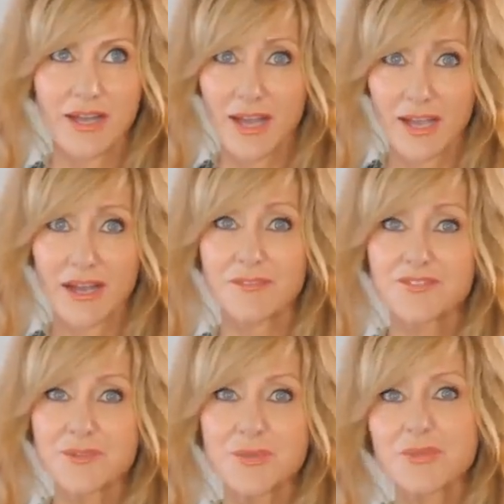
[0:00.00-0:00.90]

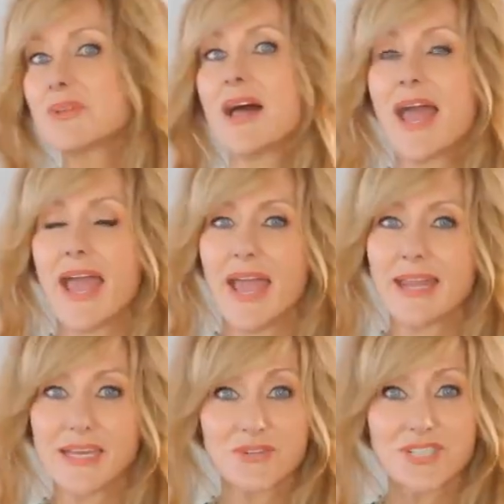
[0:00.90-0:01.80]
uncomfortable
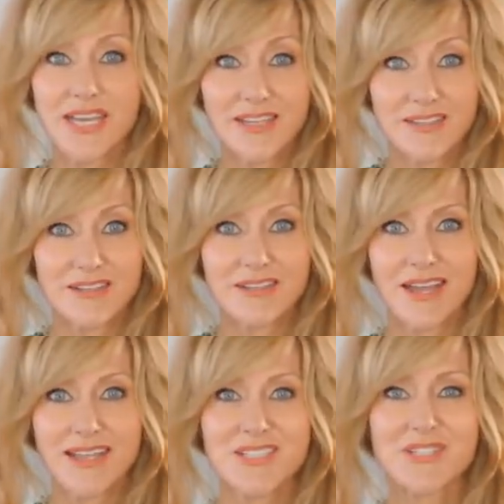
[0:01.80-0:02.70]
and irritated
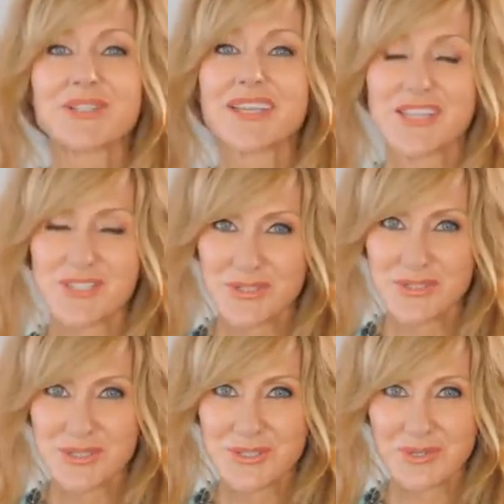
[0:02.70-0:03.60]
until it gets
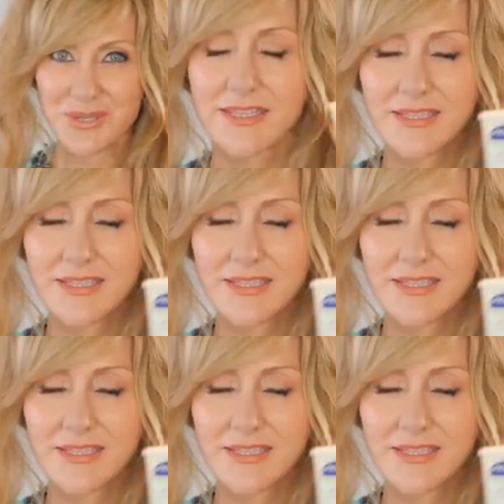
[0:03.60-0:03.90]
used to it.